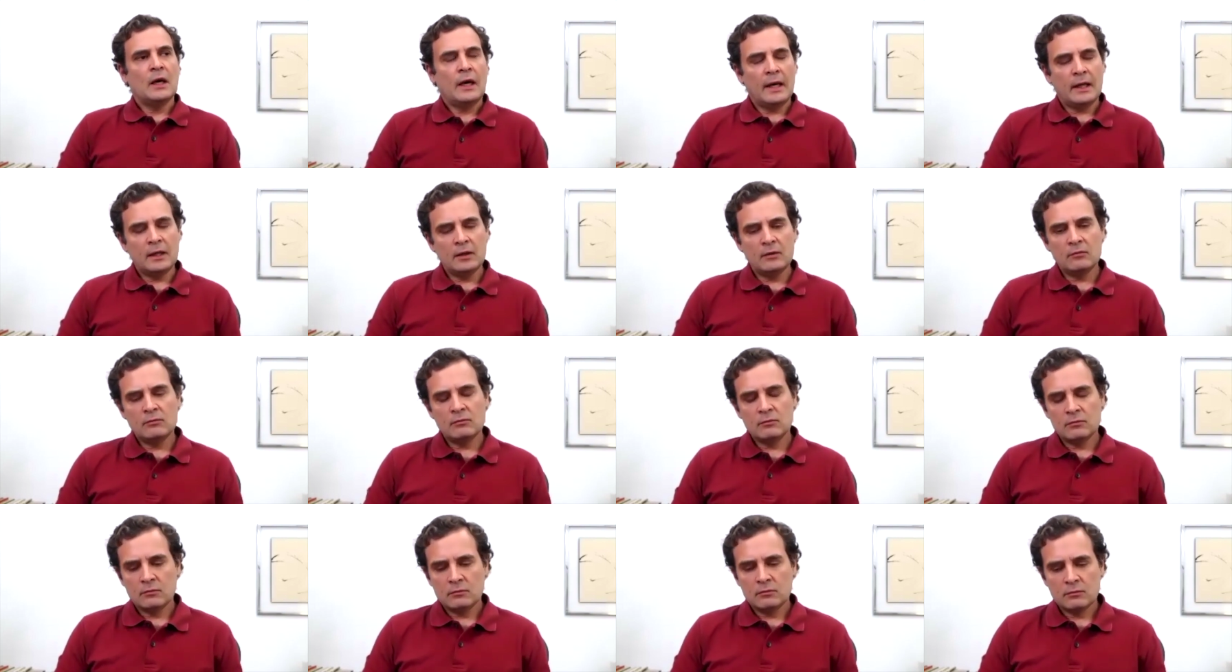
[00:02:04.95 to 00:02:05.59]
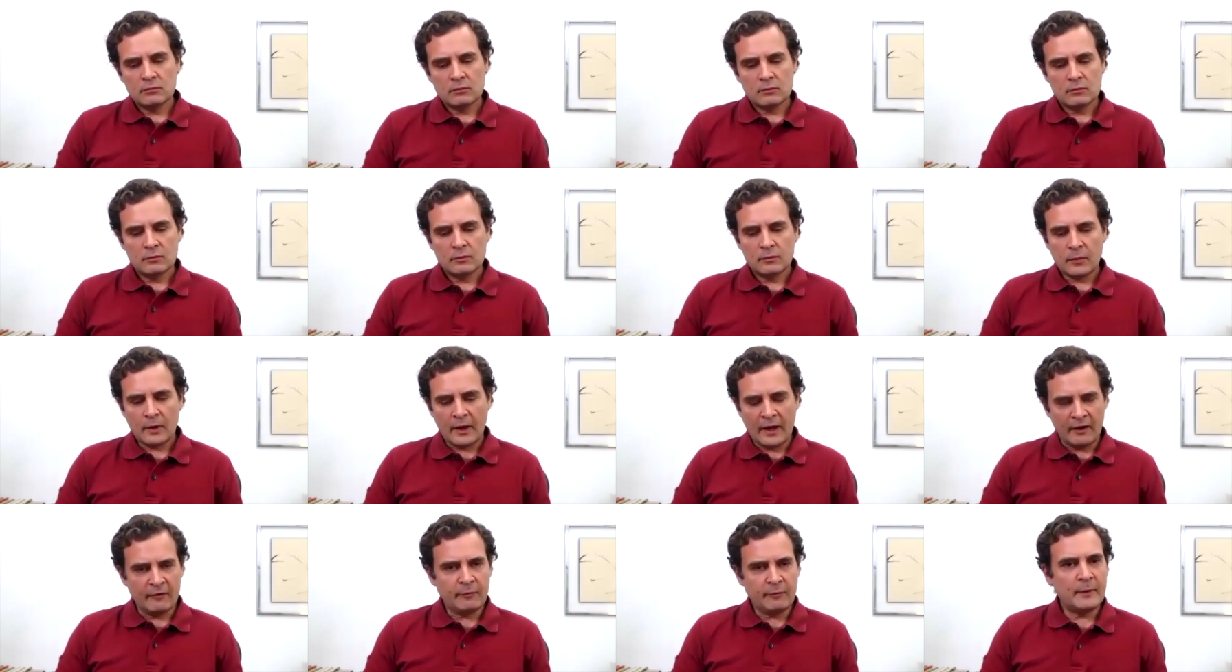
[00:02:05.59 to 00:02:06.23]
And
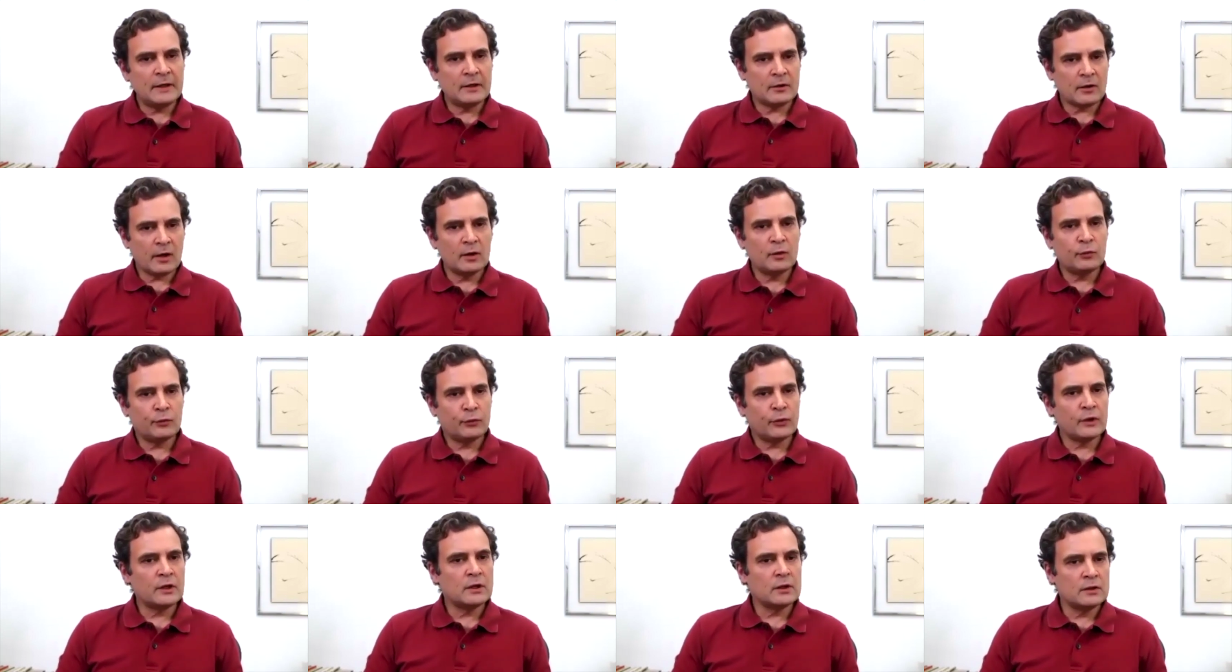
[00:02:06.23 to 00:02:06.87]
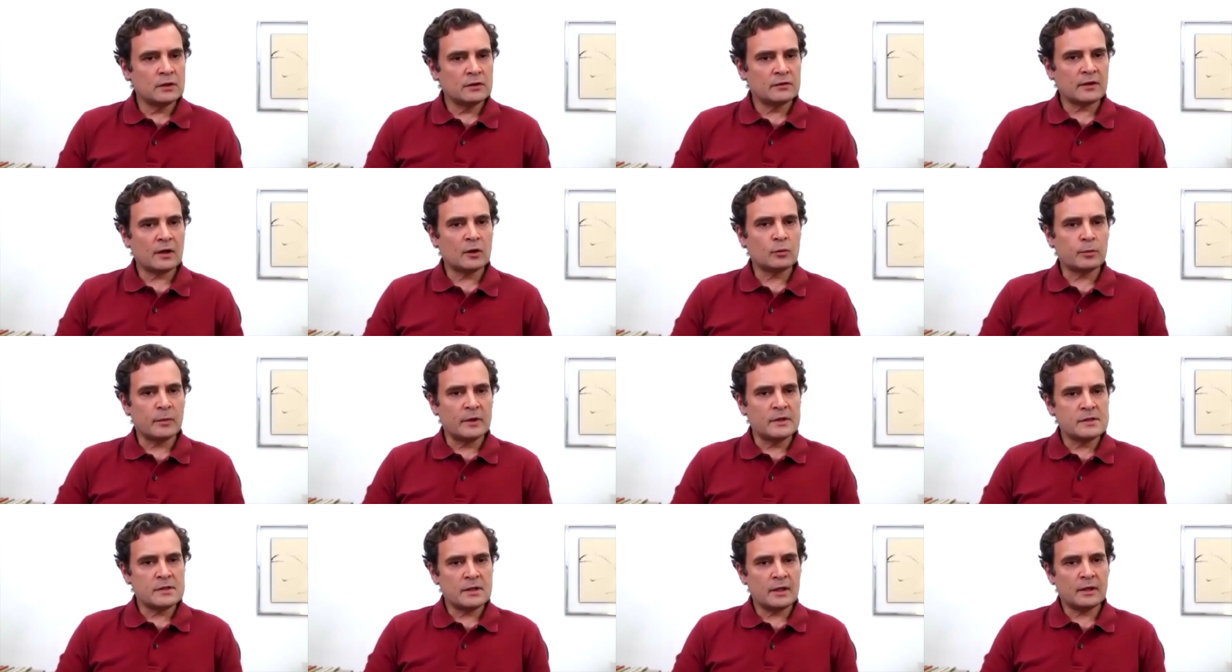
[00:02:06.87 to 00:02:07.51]
I've been trying to figure this
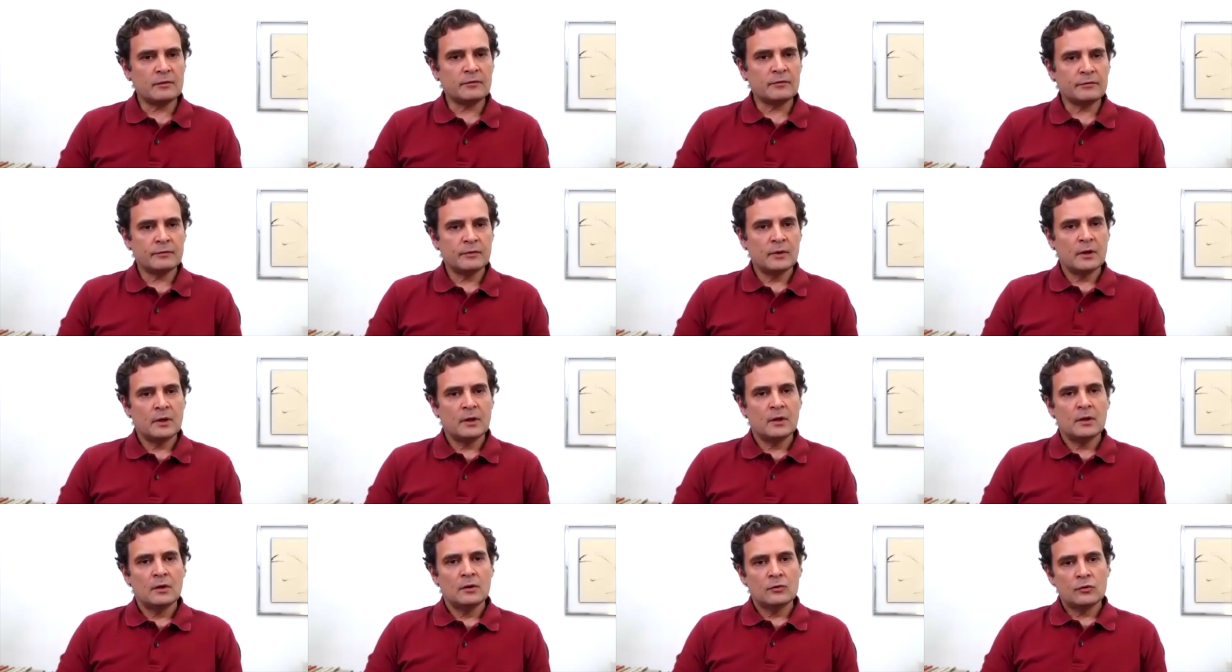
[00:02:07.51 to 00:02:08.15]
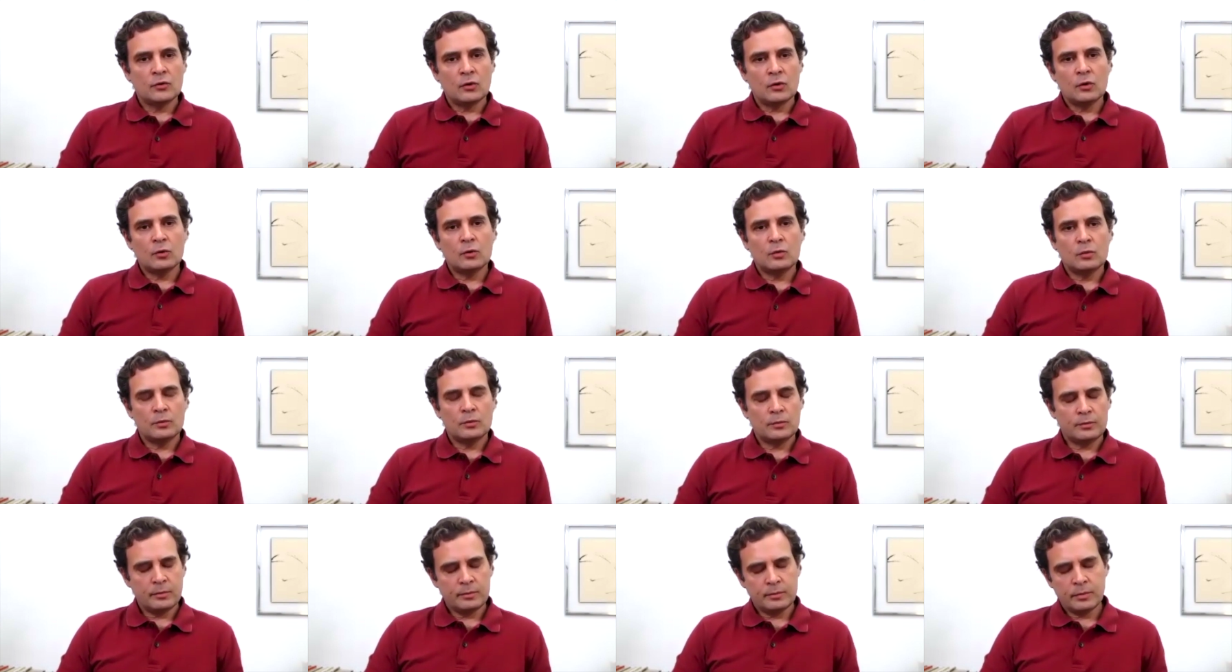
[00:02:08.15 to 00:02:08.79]
out myself.
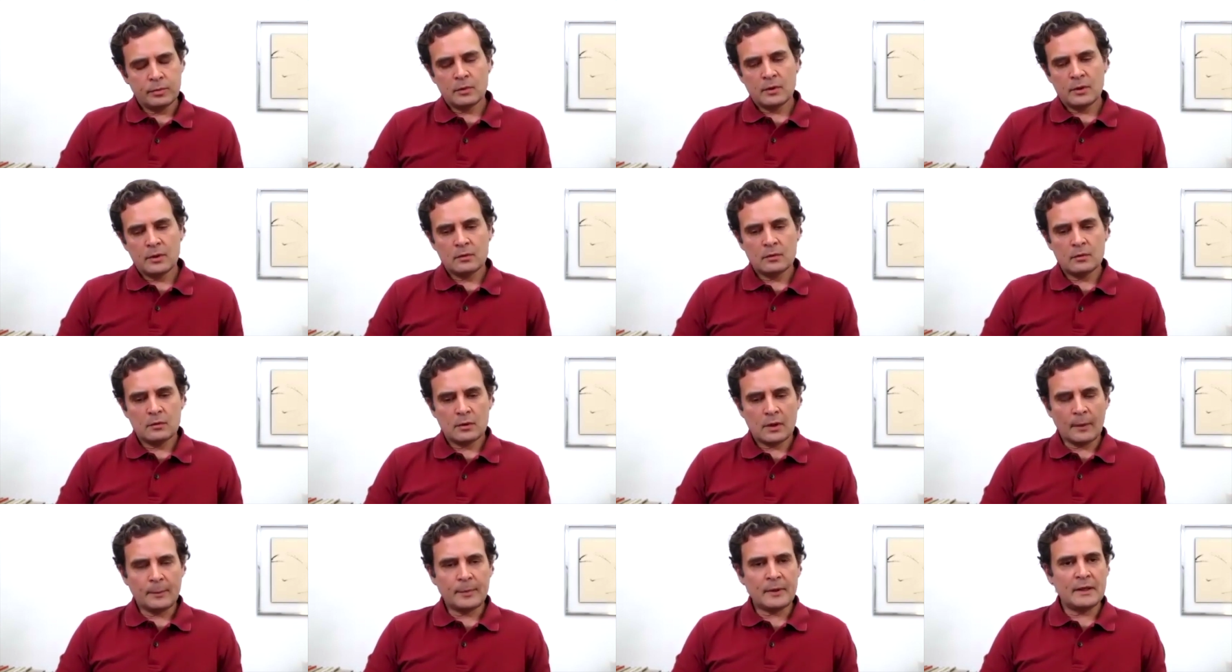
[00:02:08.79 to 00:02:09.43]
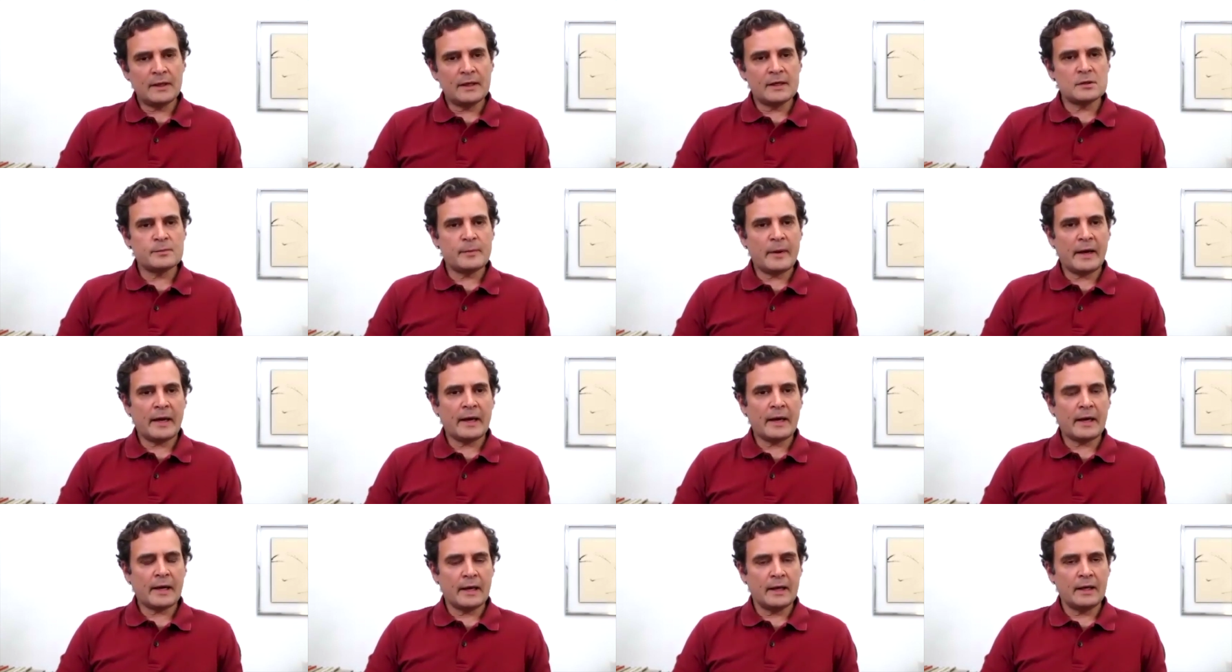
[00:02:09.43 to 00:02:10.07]
So a couple of days
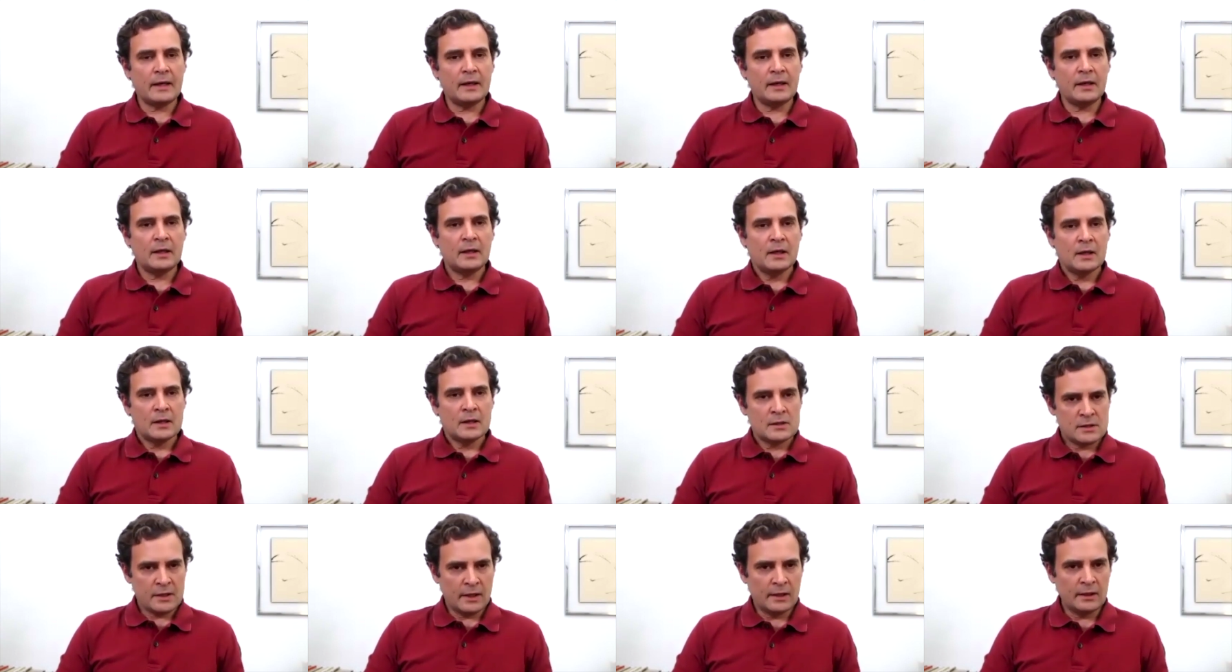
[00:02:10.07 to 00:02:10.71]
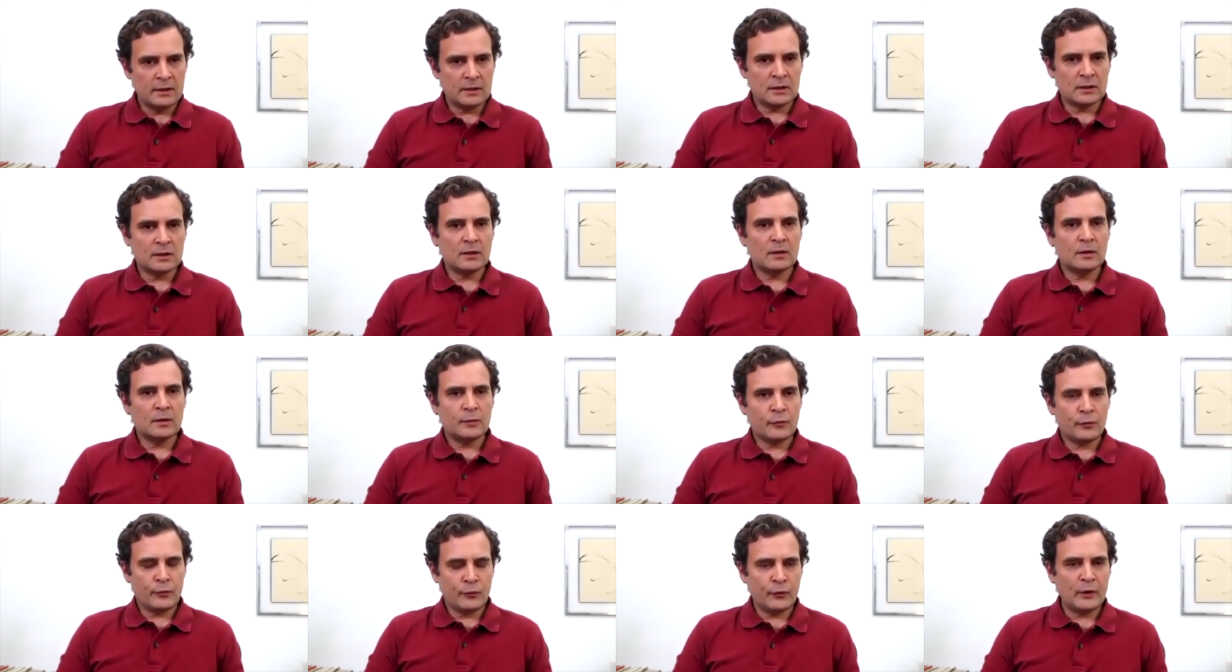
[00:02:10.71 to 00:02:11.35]
back, I sent
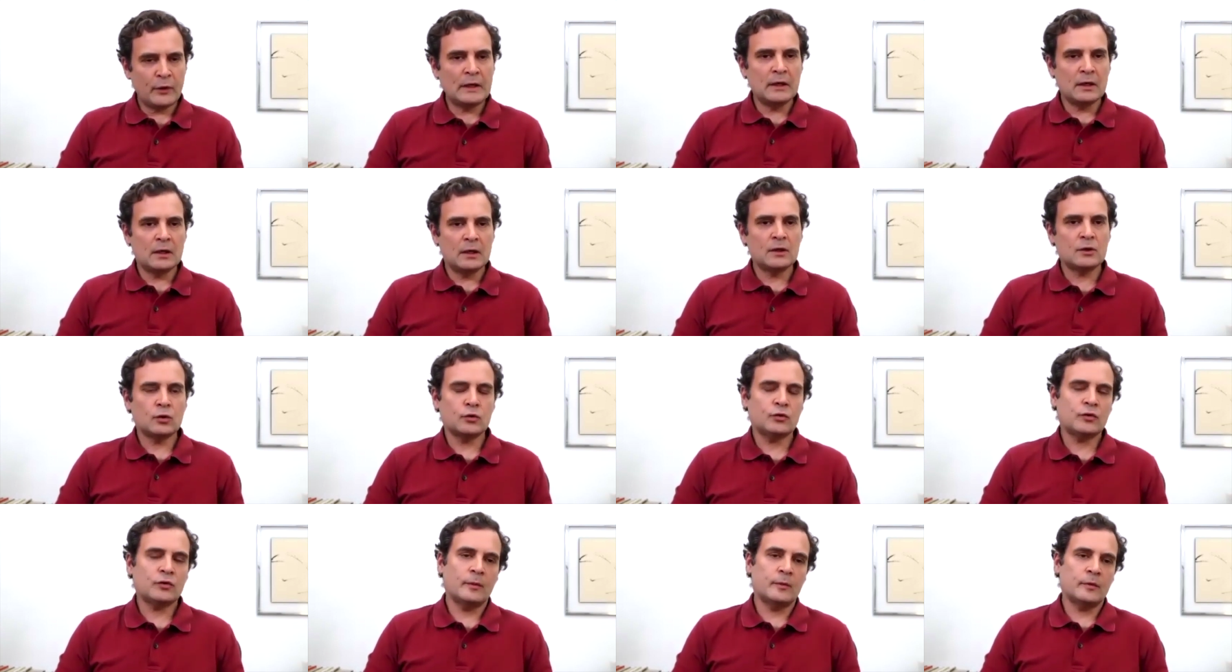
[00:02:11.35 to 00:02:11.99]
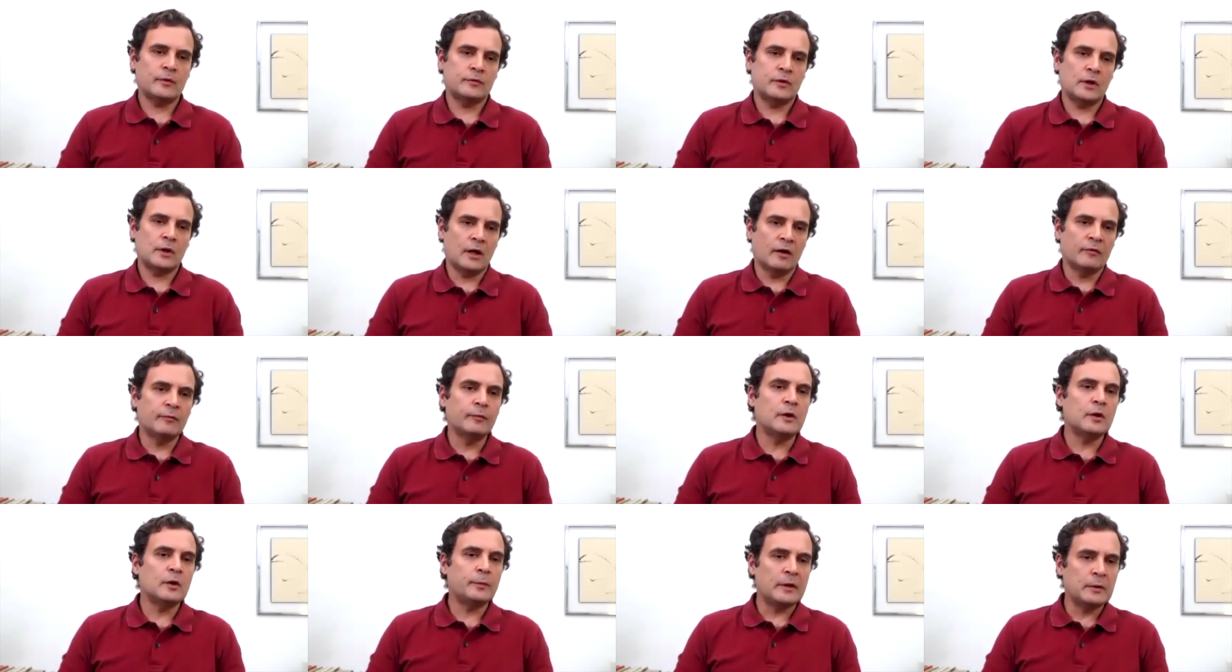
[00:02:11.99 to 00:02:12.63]
a feeler to some of the
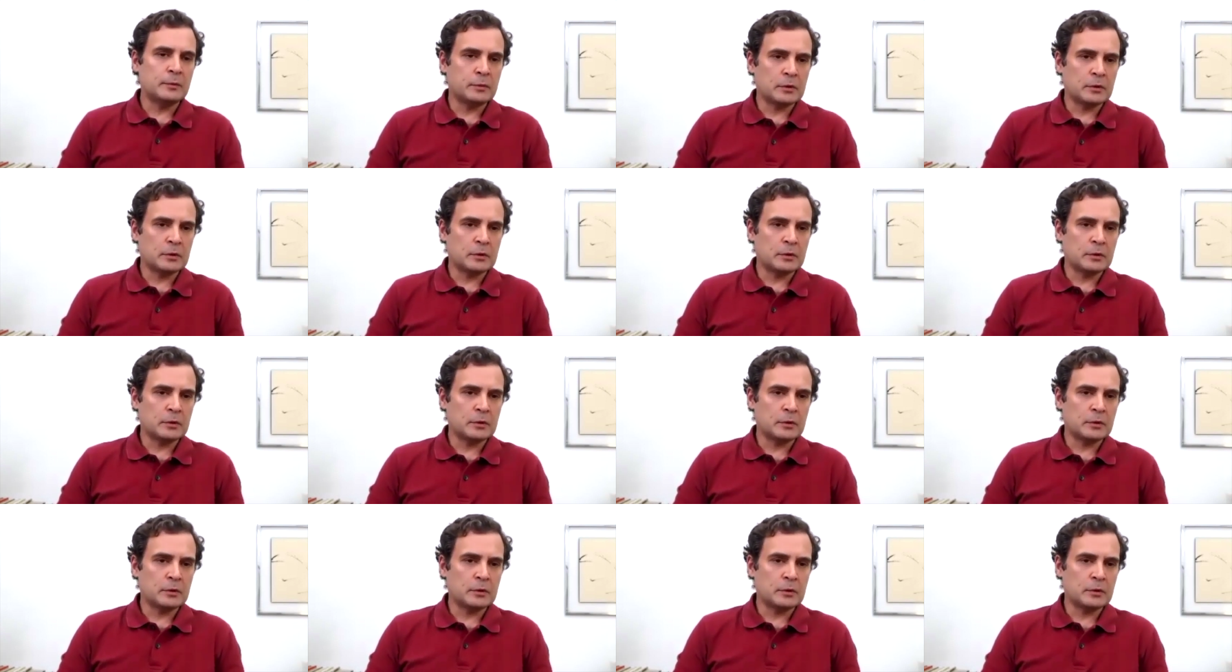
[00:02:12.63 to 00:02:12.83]
government